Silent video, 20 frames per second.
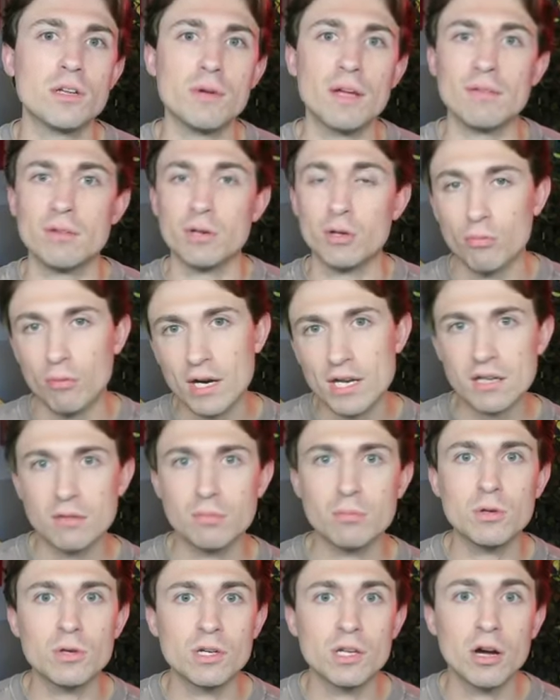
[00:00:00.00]
We have a great
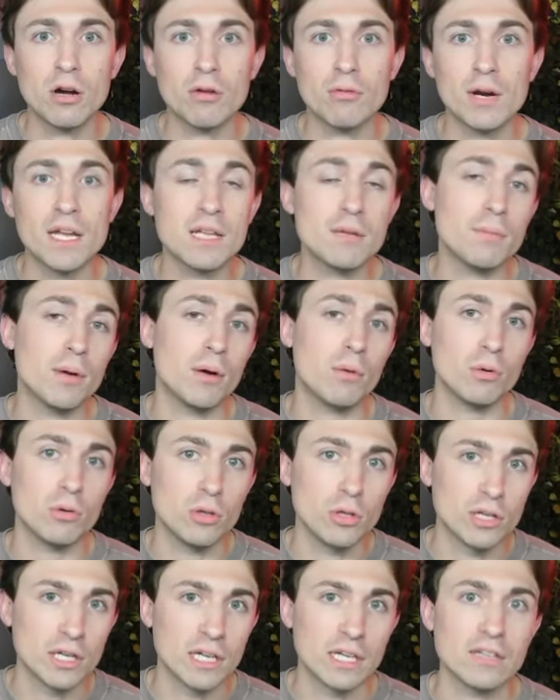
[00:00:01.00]
community already, but we're
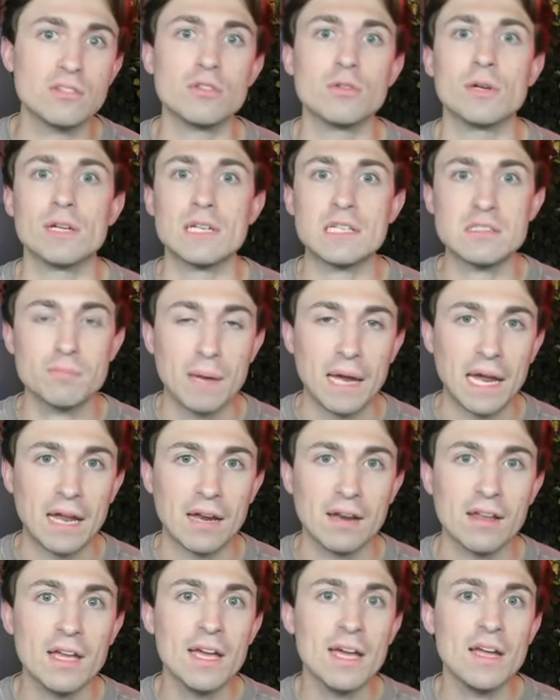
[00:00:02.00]
looking to
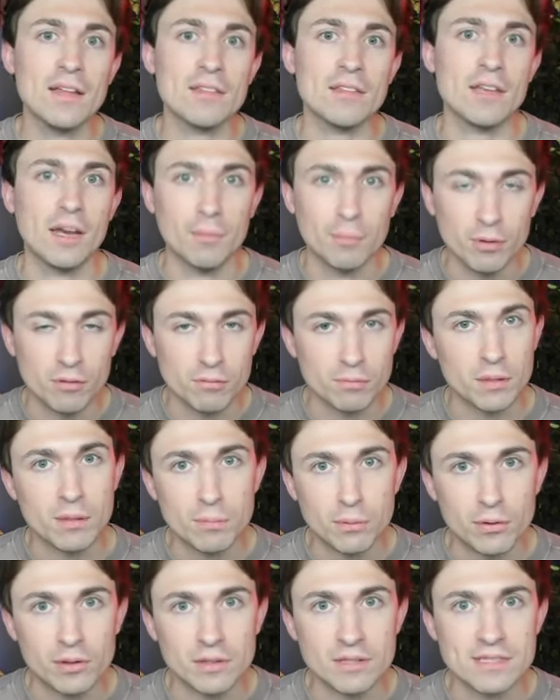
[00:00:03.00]
expand the number of
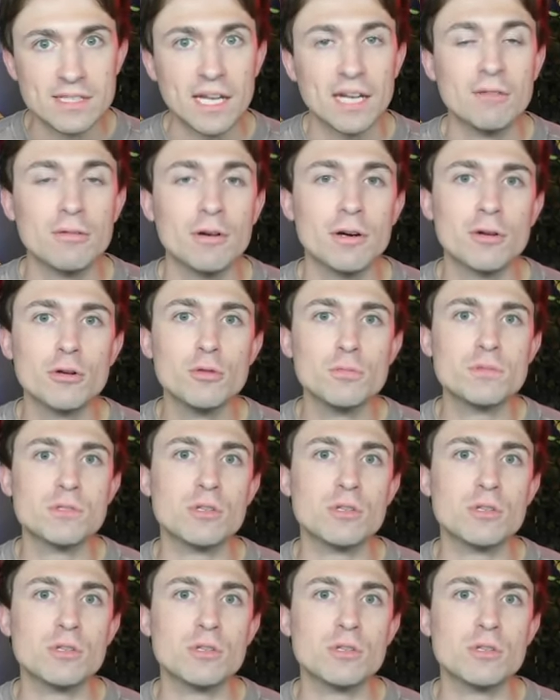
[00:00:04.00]
people inside of our group.